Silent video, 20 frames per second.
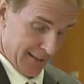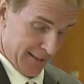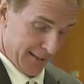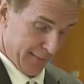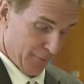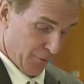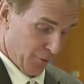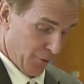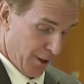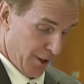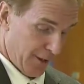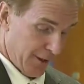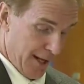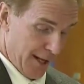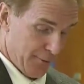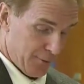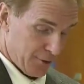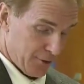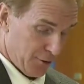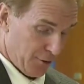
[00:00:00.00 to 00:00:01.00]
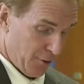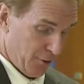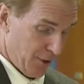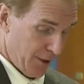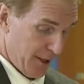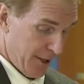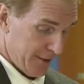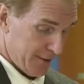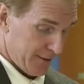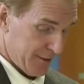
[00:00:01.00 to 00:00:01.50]
marine
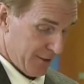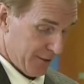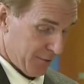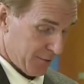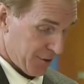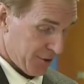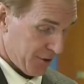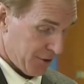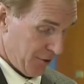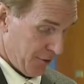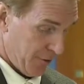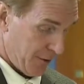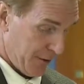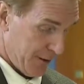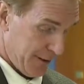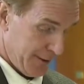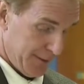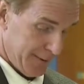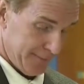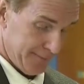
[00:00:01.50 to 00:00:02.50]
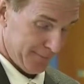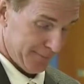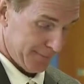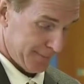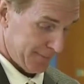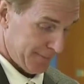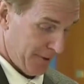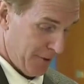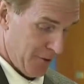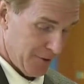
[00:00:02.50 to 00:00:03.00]
laboratory in Sarasota,
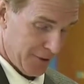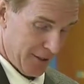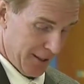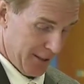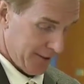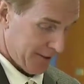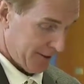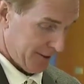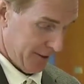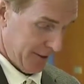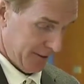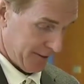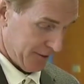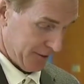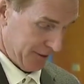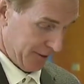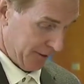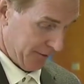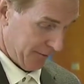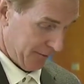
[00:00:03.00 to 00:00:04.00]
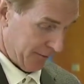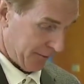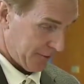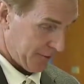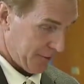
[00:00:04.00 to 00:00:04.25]
all kinds of neat stuff here.